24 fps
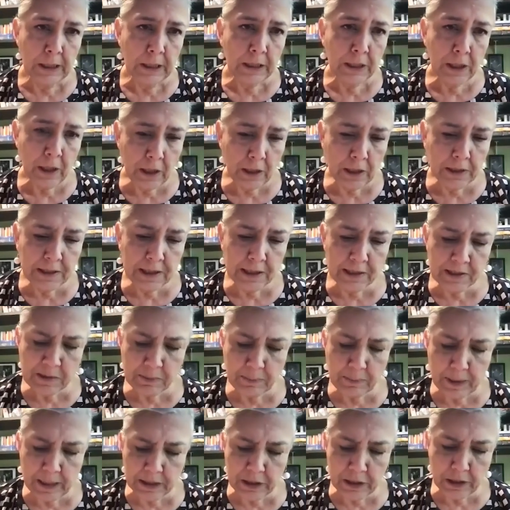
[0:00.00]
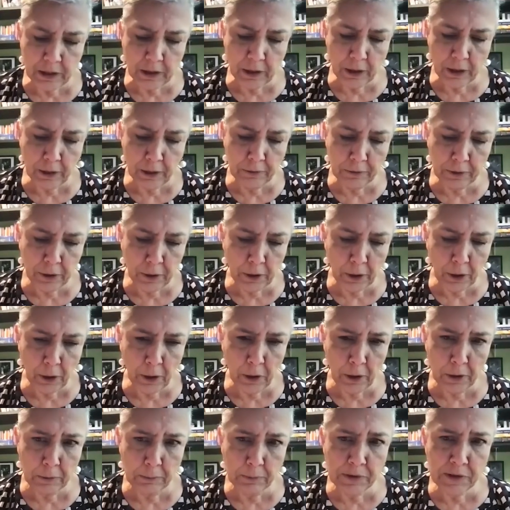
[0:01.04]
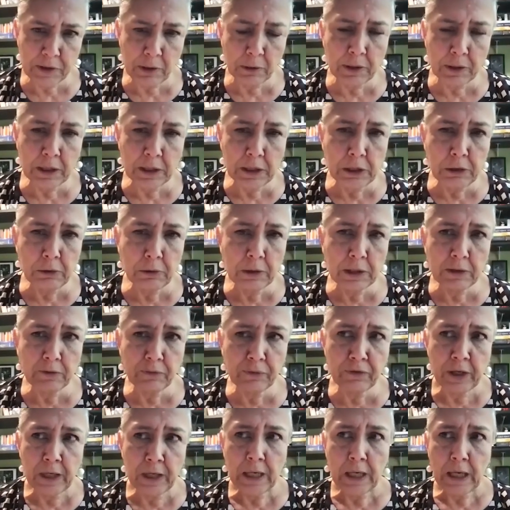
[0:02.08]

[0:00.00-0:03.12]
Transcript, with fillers: can't expect to own a home so can you give